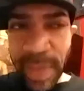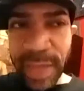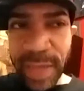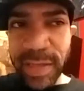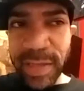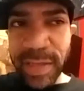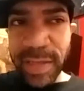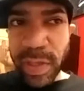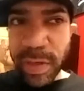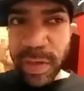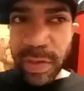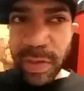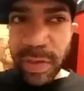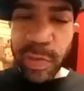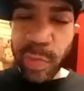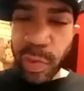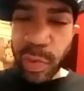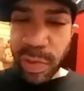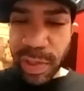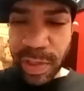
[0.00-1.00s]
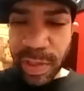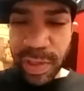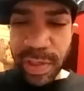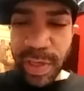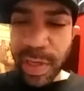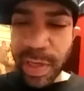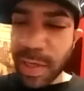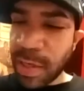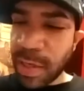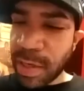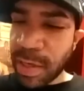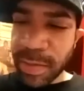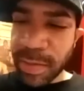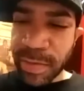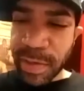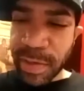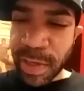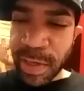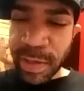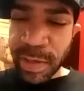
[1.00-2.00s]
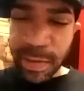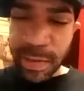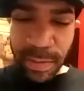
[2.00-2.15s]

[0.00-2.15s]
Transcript: in with the spooky shit. You know what I'm saying?